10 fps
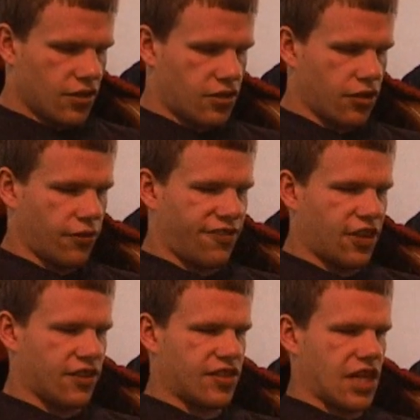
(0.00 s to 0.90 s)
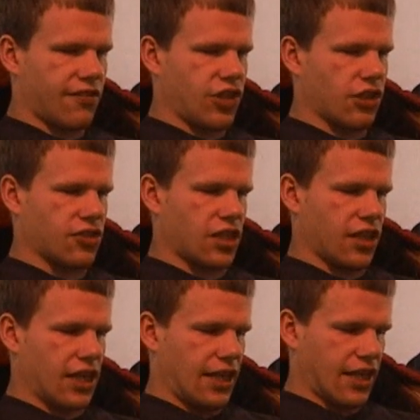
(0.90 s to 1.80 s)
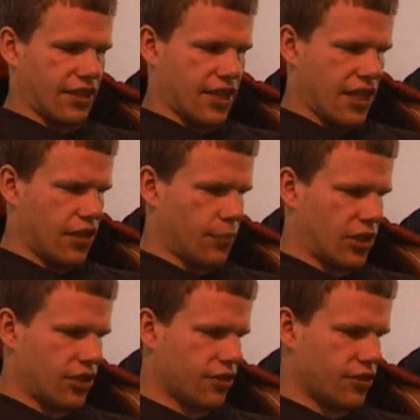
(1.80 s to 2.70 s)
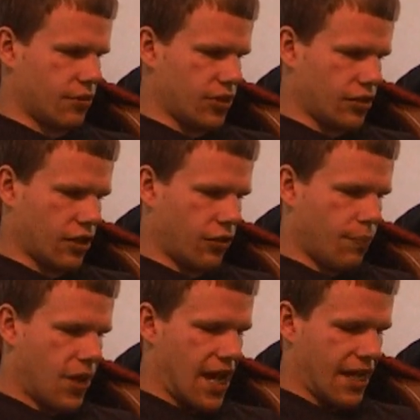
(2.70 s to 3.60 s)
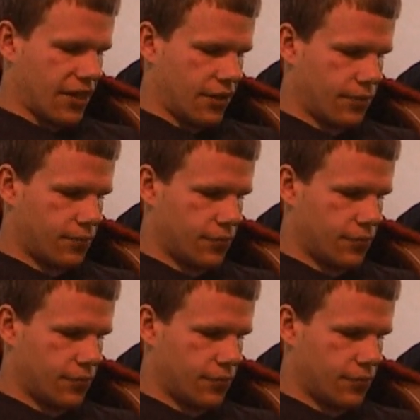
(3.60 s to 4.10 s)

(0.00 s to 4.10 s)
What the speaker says: So the second video is starting at like that number, so I'm just going to go back.